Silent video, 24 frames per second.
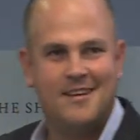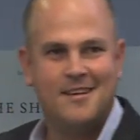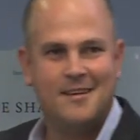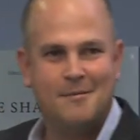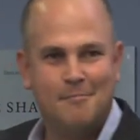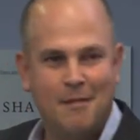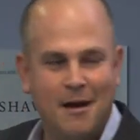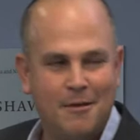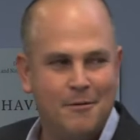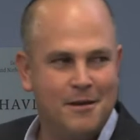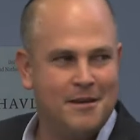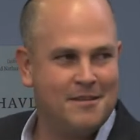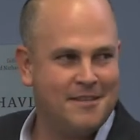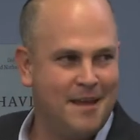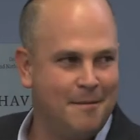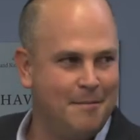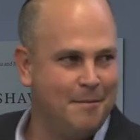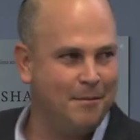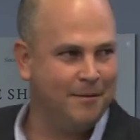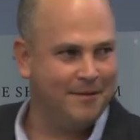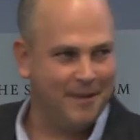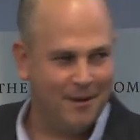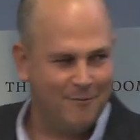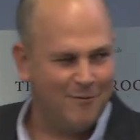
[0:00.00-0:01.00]
By the way, some
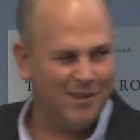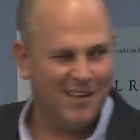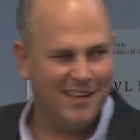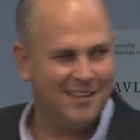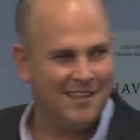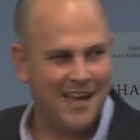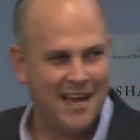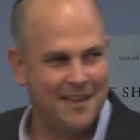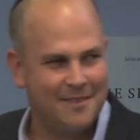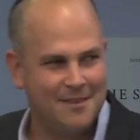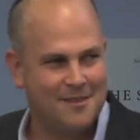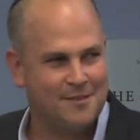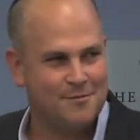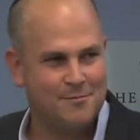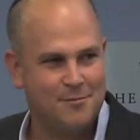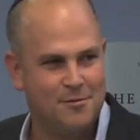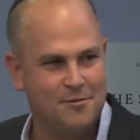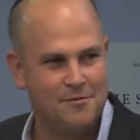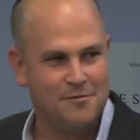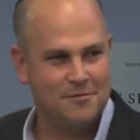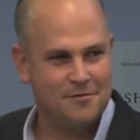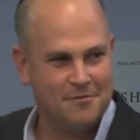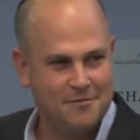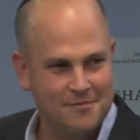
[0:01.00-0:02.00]
people didn't really like this
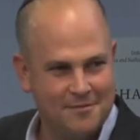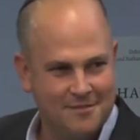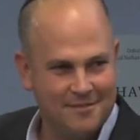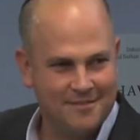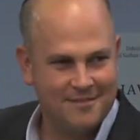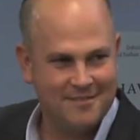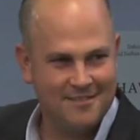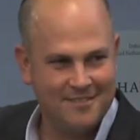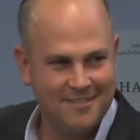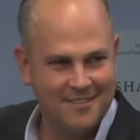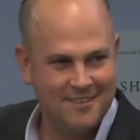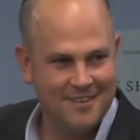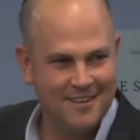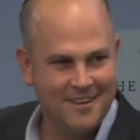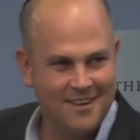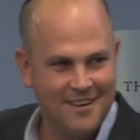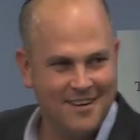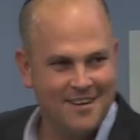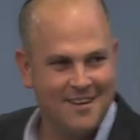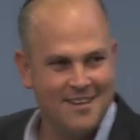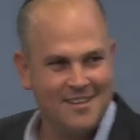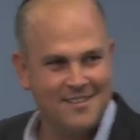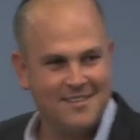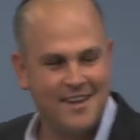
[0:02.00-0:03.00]
move
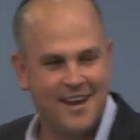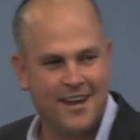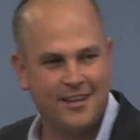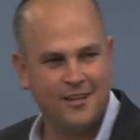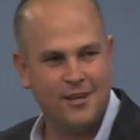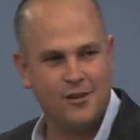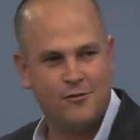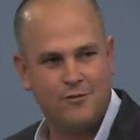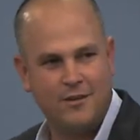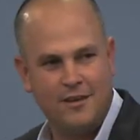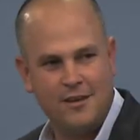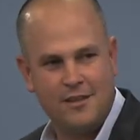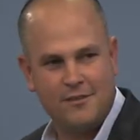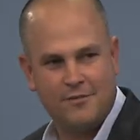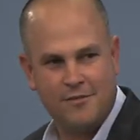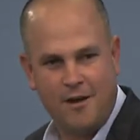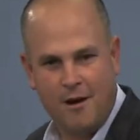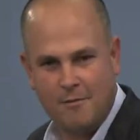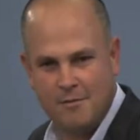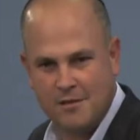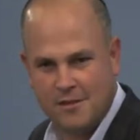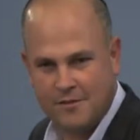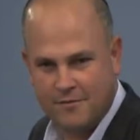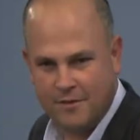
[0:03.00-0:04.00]
secular Israelis
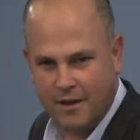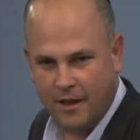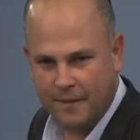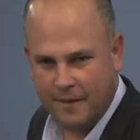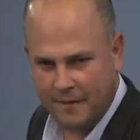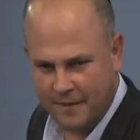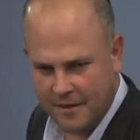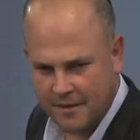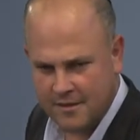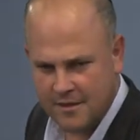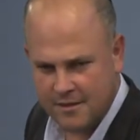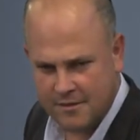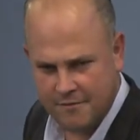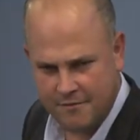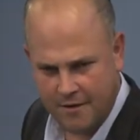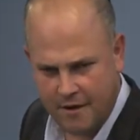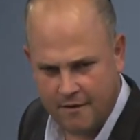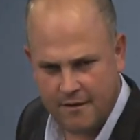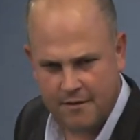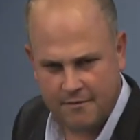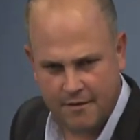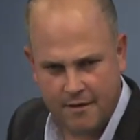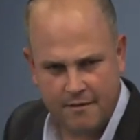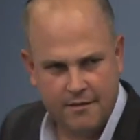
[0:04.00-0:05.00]
always felt that this is
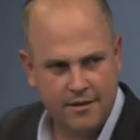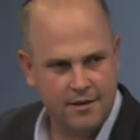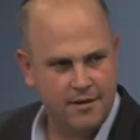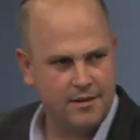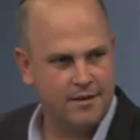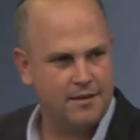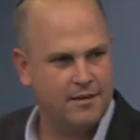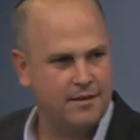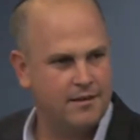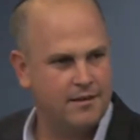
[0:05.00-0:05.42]
very, very